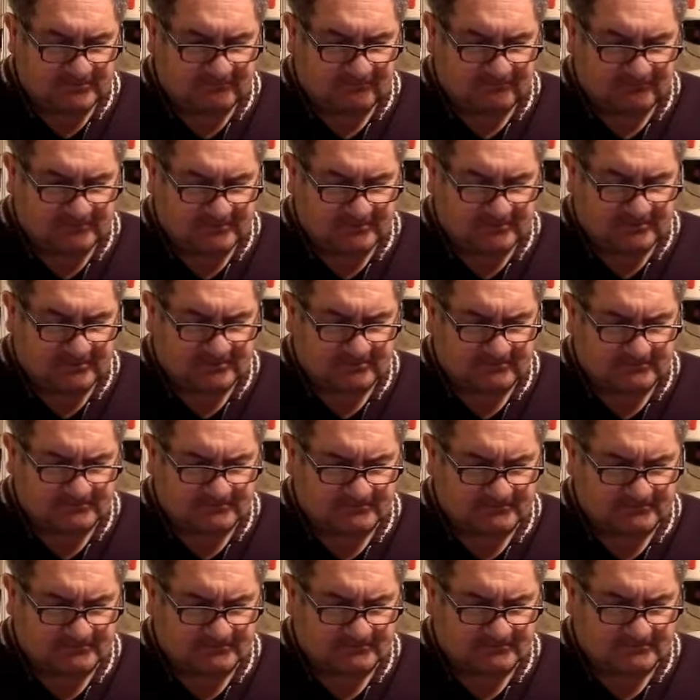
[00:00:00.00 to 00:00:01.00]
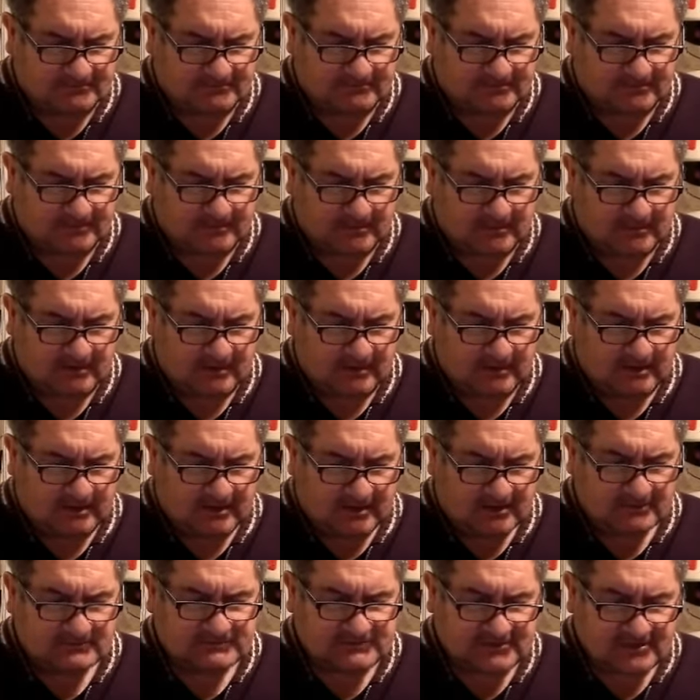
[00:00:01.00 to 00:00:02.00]
different
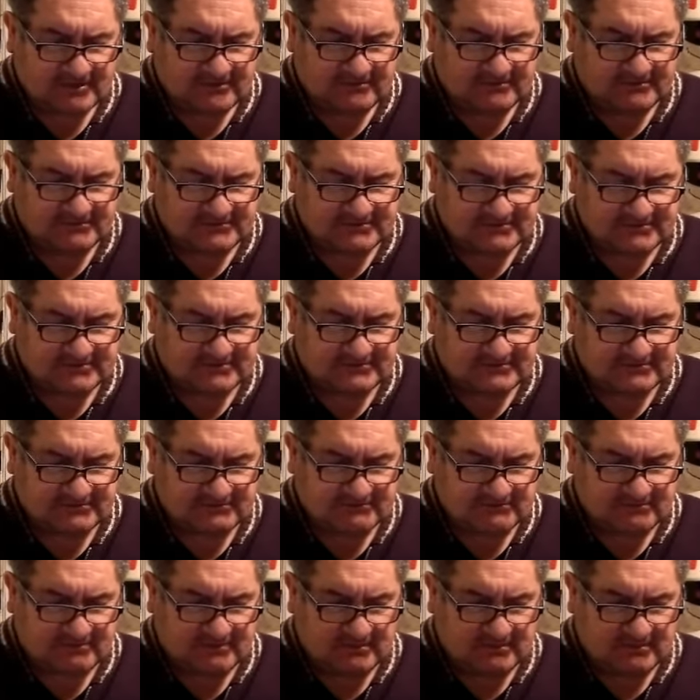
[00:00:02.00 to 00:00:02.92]
house clearances.